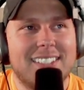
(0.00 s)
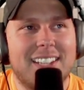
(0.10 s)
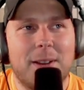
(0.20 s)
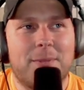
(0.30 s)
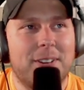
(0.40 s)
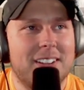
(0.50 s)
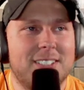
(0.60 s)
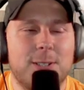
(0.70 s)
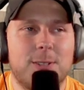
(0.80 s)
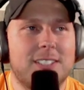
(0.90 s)
Samford
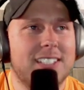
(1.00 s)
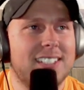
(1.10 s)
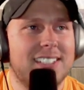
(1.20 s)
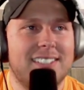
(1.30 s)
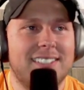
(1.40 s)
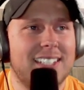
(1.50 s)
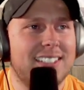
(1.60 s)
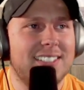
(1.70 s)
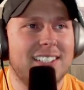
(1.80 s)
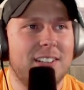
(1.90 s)
at Georgia.
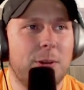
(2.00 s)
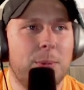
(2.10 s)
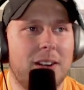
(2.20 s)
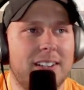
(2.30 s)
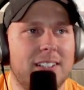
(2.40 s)
That's a no-brainer.